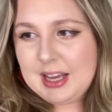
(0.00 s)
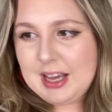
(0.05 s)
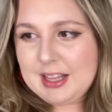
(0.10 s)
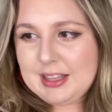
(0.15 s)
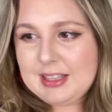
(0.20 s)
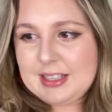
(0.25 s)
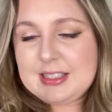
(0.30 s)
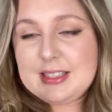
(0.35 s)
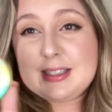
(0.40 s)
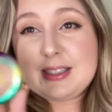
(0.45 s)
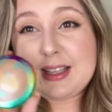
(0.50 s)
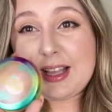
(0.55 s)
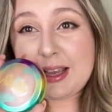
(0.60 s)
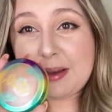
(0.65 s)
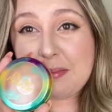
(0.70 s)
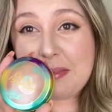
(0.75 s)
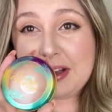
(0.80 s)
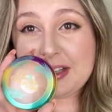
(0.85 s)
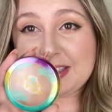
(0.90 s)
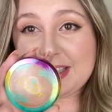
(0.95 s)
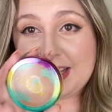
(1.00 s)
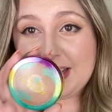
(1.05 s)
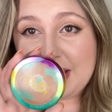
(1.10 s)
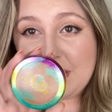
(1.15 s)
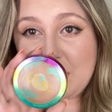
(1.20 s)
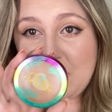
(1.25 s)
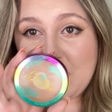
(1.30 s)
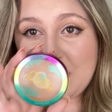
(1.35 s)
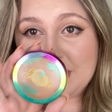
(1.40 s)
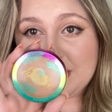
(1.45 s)
This is like my second
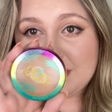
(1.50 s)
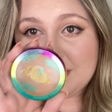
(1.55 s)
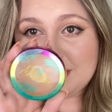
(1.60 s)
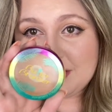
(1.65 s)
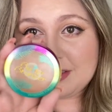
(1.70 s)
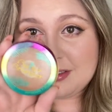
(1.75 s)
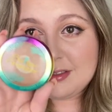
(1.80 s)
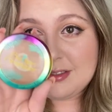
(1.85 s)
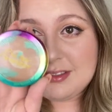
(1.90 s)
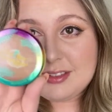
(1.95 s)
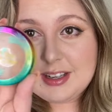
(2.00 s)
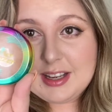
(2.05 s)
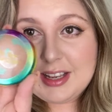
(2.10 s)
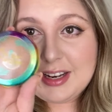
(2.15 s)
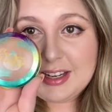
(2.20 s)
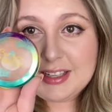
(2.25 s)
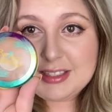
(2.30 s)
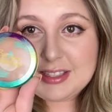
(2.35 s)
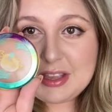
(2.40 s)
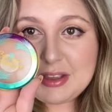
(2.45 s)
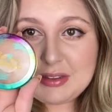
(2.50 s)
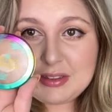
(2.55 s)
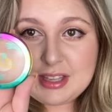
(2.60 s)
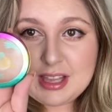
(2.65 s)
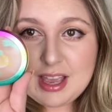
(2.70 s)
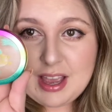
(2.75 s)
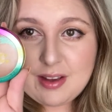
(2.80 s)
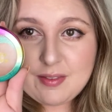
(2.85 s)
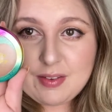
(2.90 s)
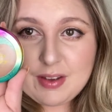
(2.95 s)
one. And as you
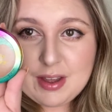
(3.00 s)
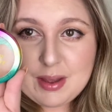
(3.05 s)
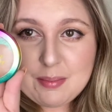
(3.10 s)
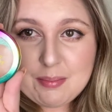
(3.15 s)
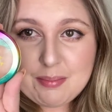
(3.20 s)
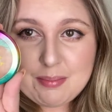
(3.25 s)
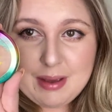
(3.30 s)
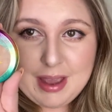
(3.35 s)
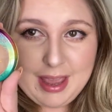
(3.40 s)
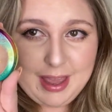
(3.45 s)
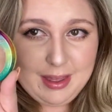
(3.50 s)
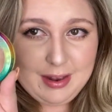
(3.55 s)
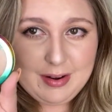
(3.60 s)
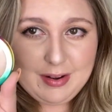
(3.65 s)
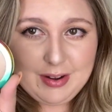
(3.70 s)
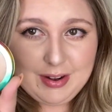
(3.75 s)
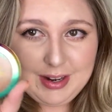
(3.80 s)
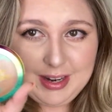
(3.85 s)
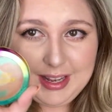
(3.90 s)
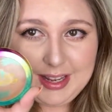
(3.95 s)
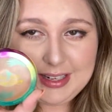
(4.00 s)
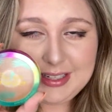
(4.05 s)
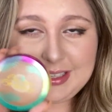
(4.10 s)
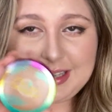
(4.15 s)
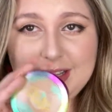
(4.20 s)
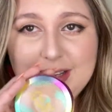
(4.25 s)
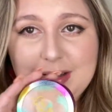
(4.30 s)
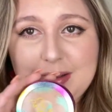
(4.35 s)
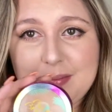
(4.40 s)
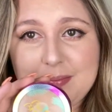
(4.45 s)
see, I put pan on it.
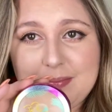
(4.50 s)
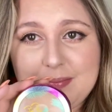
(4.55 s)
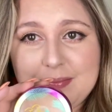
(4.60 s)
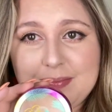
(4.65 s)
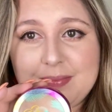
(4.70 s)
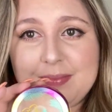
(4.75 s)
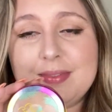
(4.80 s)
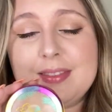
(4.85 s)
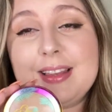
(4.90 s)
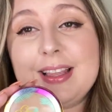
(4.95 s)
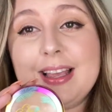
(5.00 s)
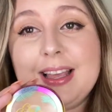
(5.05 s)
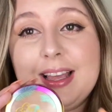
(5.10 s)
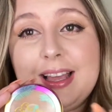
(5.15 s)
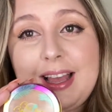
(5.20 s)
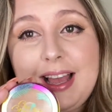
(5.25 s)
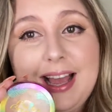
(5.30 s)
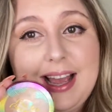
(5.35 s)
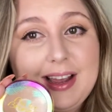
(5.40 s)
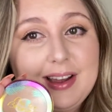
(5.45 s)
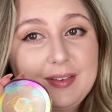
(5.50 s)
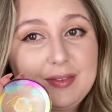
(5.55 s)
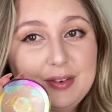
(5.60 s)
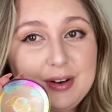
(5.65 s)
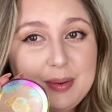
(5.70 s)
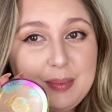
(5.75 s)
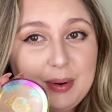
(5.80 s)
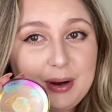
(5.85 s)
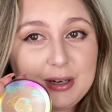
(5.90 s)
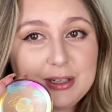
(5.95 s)
I have
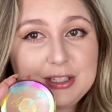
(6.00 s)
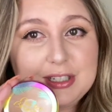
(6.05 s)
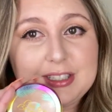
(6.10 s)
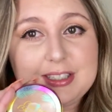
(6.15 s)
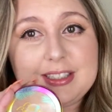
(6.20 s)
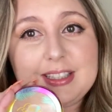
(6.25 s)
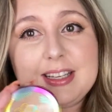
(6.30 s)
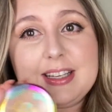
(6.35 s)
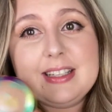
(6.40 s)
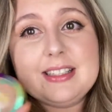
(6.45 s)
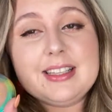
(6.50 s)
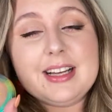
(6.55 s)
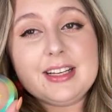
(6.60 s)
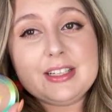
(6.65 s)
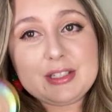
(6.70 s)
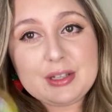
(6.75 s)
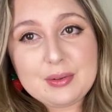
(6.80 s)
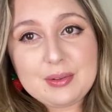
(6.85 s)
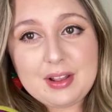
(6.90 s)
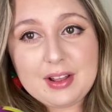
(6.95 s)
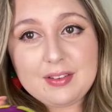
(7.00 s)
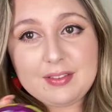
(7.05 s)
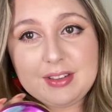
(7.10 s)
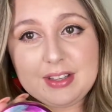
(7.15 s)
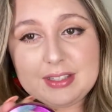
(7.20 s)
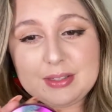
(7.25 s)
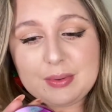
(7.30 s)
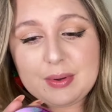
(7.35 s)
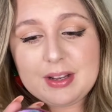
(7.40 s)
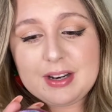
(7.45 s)
repurchased this. I do love
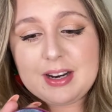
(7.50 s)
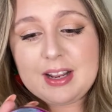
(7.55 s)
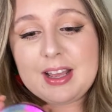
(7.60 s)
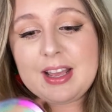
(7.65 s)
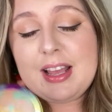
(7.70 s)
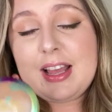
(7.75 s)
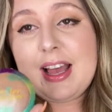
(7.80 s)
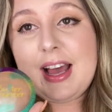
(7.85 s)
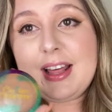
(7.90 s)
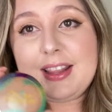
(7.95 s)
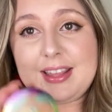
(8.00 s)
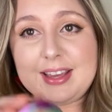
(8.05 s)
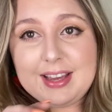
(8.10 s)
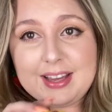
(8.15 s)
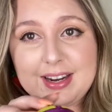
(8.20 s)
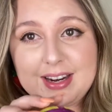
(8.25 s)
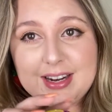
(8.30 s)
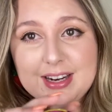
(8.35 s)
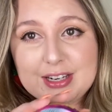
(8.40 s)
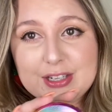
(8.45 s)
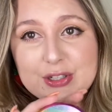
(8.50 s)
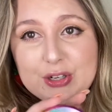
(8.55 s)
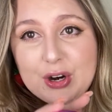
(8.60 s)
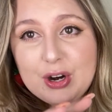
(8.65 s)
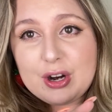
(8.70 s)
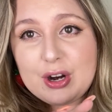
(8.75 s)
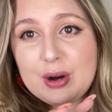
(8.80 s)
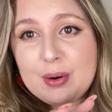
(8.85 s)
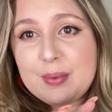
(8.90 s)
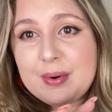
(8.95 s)
this one. I think I need a
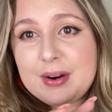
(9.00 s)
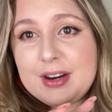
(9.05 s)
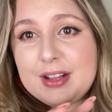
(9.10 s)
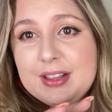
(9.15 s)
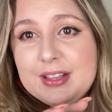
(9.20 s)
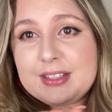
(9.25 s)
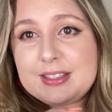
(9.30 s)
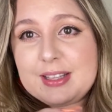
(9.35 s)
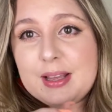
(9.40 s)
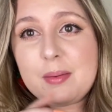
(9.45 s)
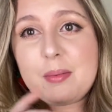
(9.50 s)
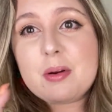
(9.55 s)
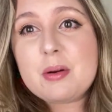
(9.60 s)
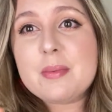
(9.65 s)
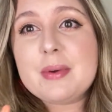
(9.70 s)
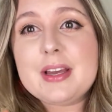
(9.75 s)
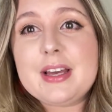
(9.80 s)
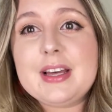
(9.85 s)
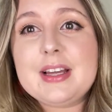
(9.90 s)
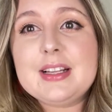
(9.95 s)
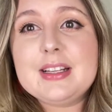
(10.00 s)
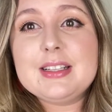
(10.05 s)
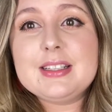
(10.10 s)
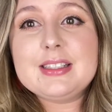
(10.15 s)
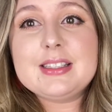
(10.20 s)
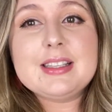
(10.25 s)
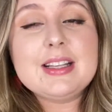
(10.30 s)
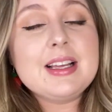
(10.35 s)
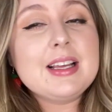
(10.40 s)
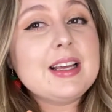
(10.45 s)
darker one in the summer
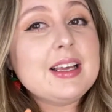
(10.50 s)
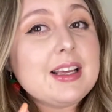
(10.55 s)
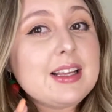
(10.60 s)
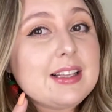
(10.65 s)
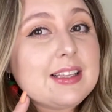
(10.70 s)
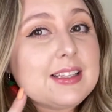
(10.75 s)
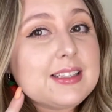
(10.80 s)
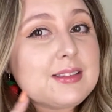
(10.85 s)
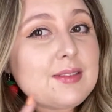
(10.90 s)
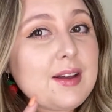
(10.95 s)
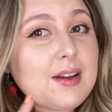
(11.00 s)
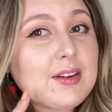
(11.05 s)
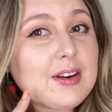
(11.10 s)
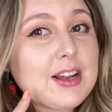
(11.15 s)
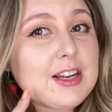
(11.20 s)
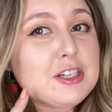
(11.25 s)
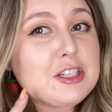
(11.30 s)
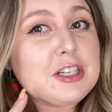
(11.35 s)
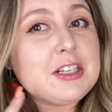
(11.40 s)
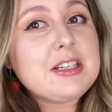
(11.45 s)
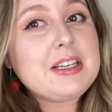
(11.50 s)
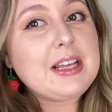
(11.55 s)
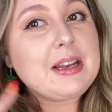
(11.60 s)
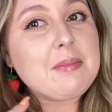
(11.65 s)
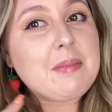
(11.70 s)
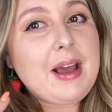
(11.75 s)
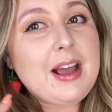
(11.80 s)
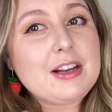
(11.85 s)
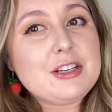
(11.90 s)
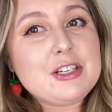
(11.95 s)
because this foundation did
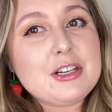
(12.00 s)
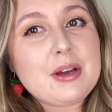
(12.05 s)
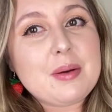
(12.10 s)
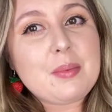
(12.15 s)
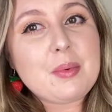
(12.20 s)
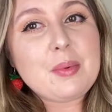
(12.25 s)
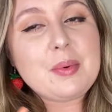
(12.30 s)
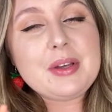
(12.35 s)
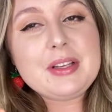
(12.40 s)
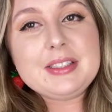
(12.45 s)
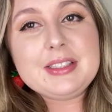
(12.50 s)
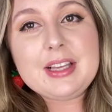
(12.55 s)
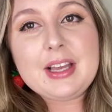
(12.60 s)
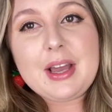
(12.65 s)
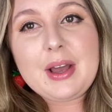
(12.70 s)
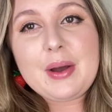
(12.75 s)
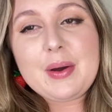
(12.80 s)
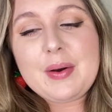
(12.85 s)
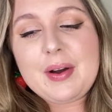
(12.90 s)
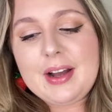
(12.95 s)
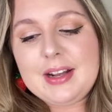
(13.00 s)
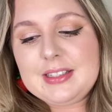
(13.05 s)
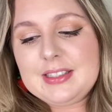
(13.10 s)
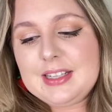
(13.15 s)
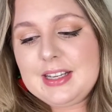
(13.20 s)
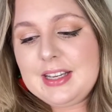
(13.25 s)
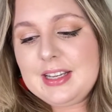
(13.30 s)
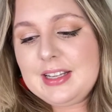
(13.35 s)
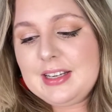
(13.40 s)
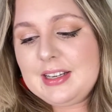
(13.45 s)
match a couple weeks ago. I
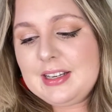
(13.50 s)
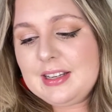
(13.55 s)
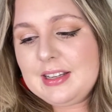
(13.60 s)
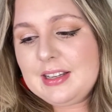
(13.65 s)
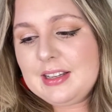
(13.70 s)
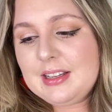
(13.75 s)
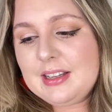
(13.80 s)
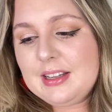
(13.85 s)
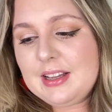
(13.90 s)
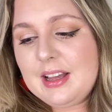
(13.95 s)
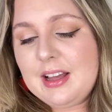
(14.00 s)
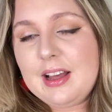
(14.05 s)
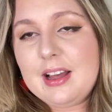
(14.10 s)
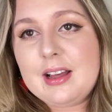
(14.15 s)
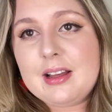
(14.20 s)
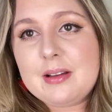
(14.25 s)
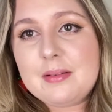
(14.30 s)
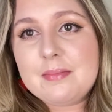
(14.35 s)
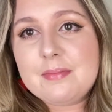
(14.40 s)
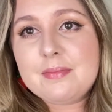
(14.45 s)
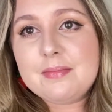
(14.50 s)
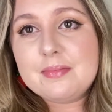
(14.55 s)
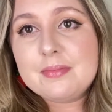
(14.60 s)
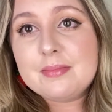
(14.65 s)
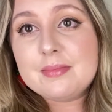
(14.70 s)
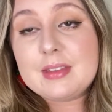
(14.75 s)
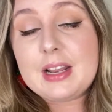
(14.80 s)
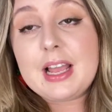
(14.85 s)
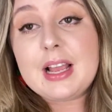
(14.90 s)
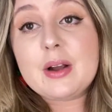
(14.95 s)
did,
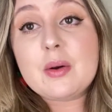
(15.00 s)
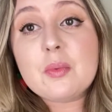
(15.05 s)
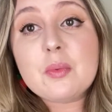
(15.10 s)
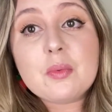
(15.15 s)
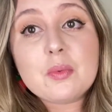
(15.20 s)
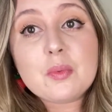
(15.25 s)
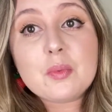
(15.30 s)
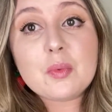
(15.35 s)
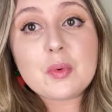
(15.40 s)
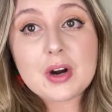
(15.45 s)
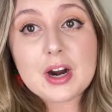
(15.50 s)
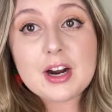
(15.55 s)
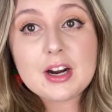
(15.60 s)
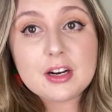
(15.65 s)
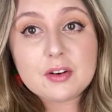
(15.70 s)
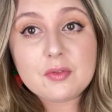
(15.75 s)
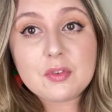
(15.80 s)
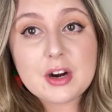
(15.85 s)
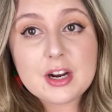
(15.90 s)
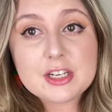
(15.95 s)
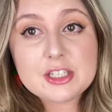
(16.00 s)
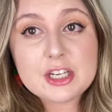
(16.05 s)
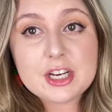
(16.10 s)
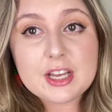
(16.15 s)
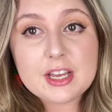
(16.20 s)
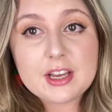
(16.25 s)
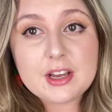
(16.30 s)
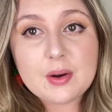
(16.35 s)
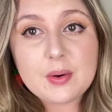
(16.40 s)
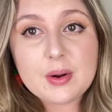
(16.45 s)
like brushing
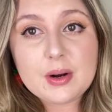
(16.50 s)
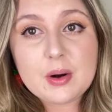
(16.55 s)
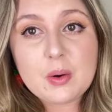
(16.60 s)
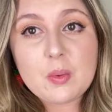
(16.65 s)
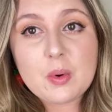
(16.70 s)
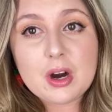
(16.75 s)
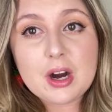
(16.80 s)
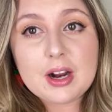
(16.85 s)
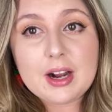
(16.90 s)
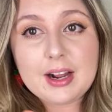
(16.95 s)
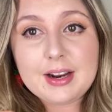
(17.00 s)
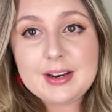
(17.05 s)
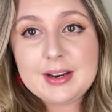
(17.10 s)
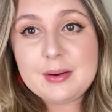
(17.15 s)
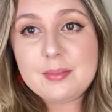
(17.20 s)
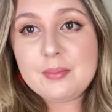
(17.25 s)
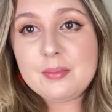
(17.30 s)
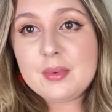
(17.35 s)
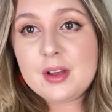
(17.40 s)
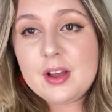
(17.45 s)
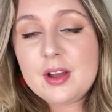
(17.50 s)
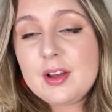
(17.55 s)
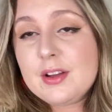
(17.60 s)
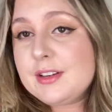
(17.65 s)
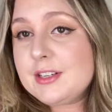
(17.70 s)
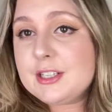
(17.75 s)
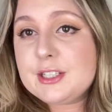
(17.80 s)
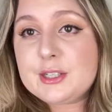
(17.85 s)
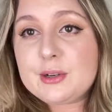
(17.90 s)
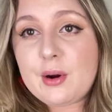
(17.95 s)
and going to work, I did
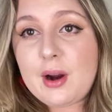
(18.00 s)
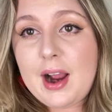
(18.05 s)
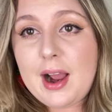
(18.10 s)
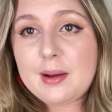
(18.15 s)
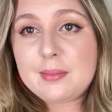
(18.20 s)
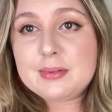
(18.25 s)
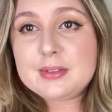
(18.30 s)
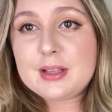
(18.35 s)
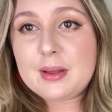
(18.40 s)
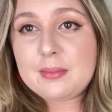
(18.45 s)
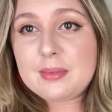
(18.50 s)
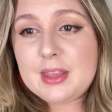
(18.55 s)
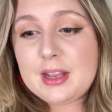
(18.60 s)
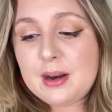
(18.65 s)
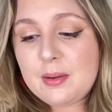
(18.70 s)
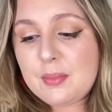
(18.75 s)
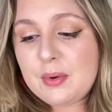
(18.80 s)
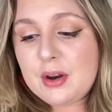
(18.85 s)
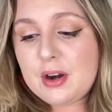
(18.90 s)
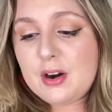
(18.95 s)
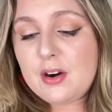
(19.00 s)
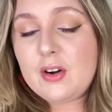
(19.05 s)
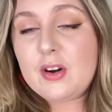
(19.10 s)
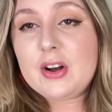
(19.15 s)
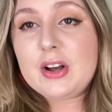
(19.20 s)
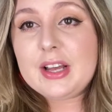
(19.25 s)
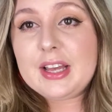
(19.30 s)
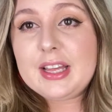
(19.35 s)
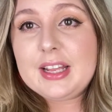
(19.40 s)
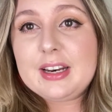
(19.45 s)
just grab something and put it
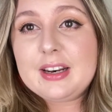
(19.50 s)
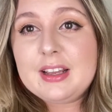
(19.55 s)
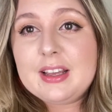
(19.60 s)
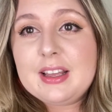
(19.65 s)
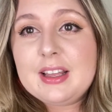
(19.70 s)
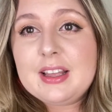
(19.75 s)
on.